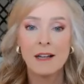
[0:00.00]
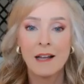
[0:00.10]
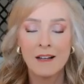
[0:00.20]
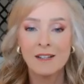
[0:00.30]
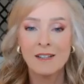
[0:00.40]

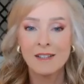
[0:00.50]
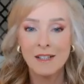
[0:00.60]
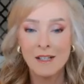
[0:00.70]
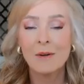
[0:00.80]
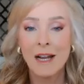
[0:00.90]
uh,
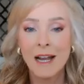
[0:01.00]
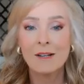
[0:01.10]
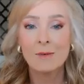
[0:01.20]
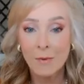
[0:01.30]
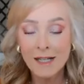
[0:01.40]
you know,
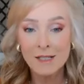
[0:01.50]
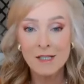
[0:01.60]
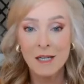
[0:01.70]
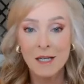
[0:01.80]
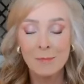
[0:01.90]
and
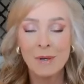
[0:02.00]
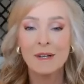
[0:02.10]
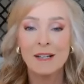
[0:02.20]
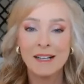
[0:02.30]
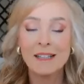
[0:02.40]
rents up
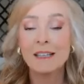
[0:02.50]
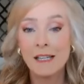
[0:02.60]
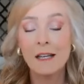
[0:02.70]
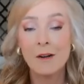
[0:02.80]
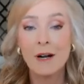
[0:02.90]
and then
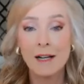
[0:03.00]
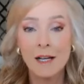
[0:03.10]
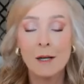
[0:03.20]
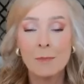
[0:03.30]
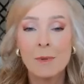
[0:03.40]
the
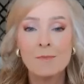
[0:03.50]
NOI up.